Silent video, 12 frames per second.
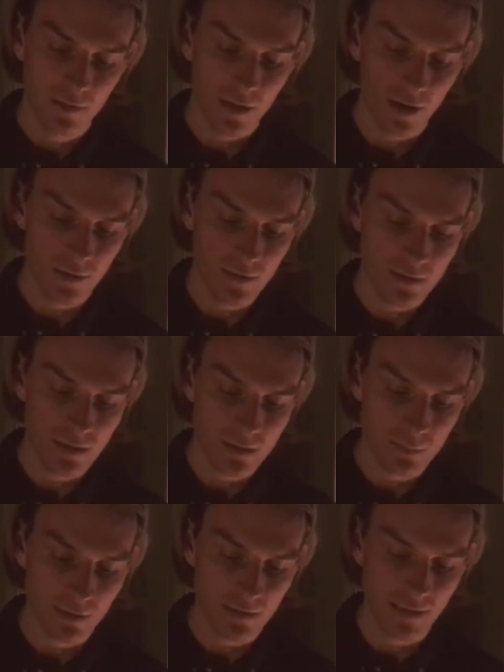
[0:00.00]
Others had
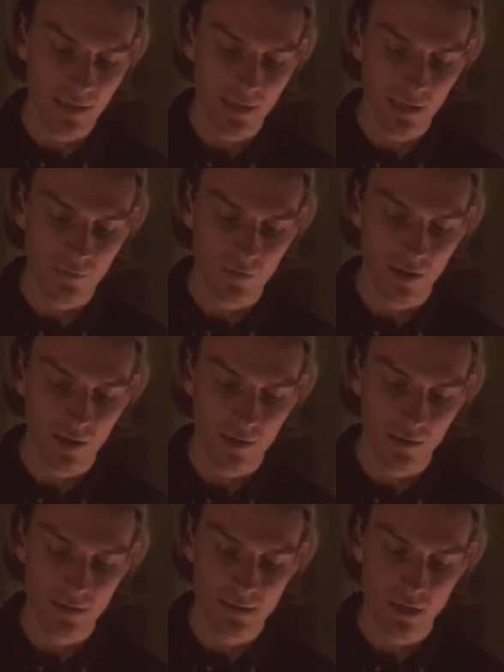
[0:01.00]
spread the ink of a
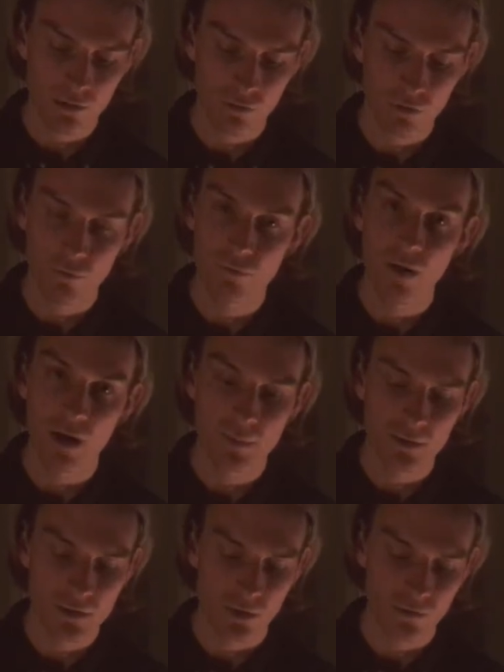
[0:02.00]
highlighter through the
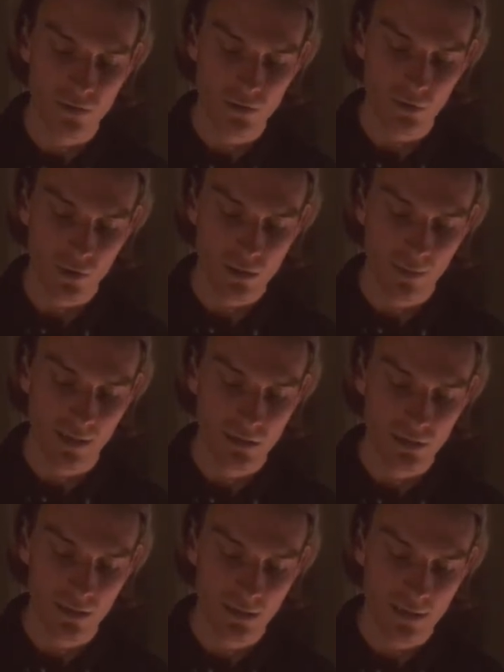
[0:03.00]
fibres of the stocks
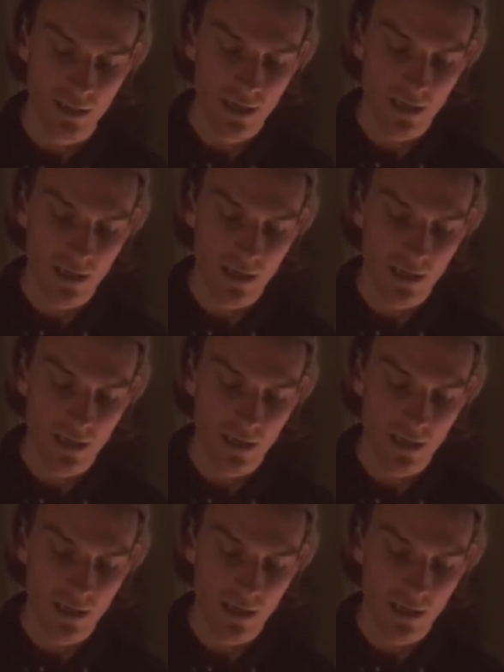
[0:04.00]
pages,